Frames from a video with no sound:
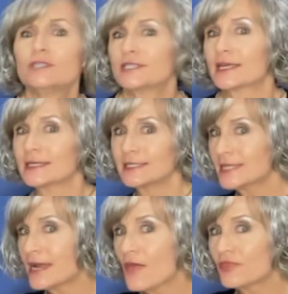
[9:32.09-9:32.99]
She's going to
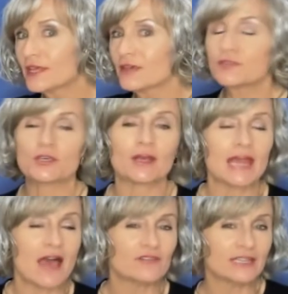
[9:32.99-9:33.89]
set out the gifts. They're
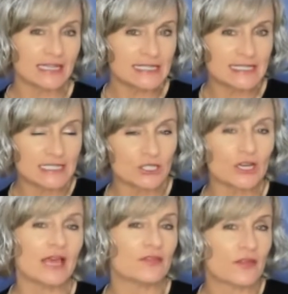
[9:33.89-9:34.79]
going to have a nice
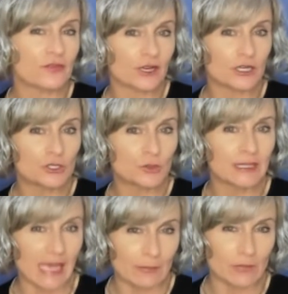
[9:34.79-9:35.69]
dinner, and then they're going to do a
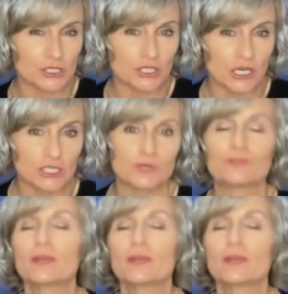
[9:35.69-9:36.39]
game exchange.